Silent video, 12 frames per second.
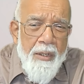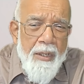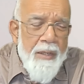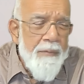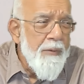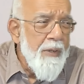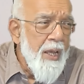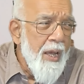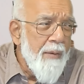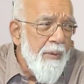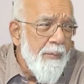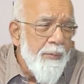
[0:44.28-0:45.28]
if we
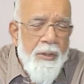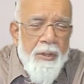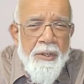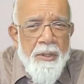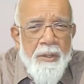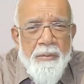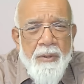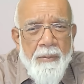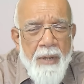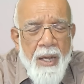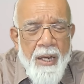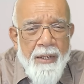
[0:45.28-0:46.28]
have a purity of
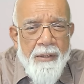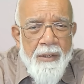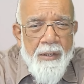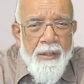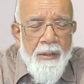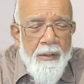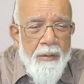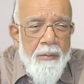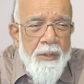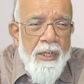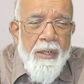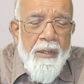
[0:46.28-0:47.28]
the mind,
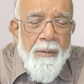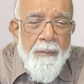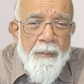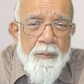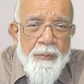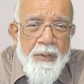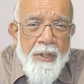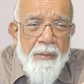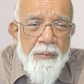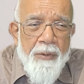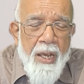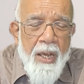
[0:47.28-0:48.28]
we
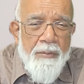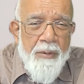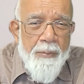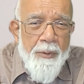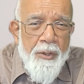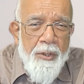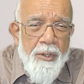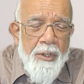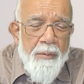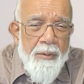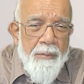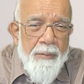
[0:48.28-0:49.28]
if we have the
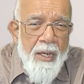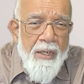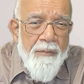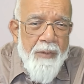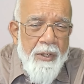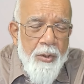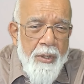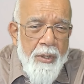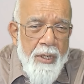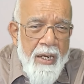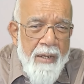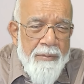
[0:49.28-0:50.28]
purity of the mind, we
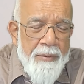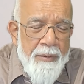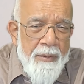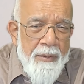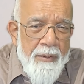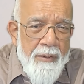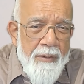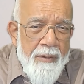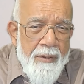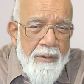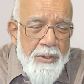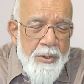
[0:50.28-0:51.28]
don't have
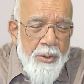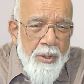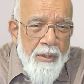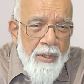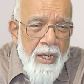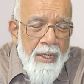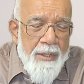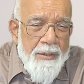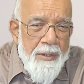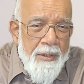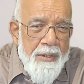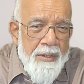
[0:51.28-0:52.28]
uh, strong
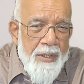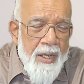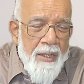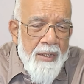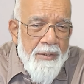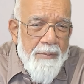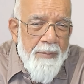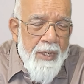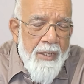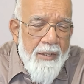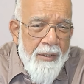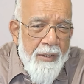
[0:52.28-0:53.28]
likes and dislikes
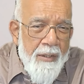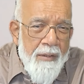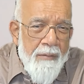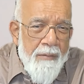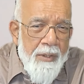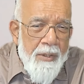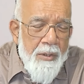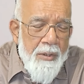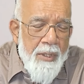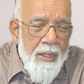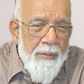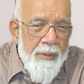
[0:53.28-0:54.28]
mind. We
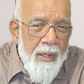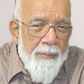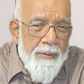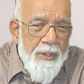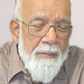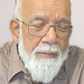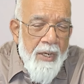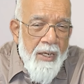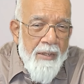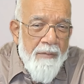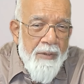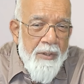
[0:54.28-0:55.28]
don't have an absent
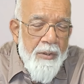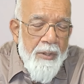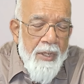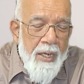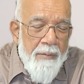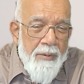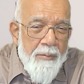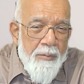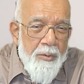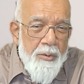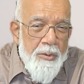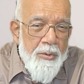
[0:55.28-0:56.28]
mind. We don't have a
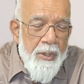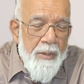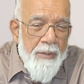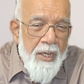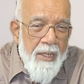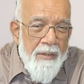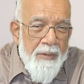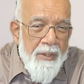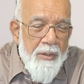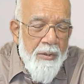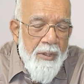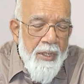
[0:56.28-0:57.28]
mood swing mind.
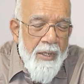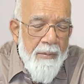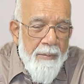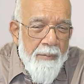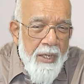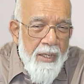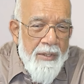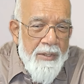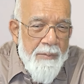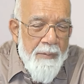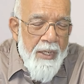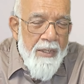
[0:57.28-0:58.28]
We don't have a
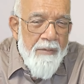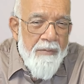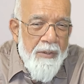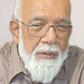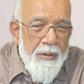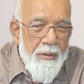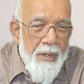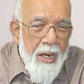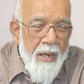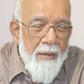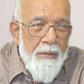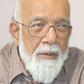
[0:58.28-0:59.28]
biased mind. We don't
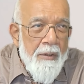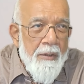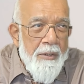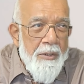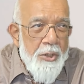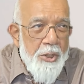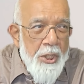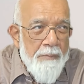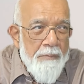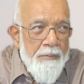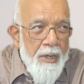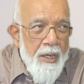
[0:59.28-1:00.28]
have
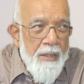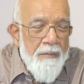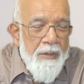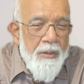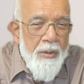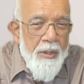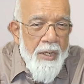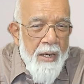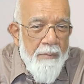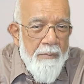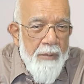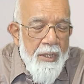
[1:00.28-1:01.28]
sheep mind, we don't
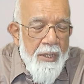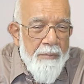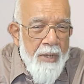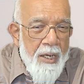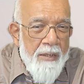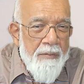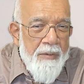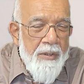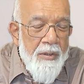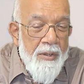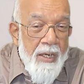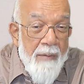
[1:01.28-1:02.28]
have money mind, we
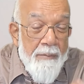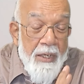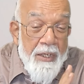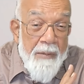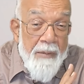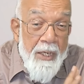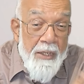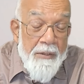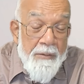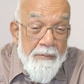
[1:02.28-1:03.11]
don't have monkey mind.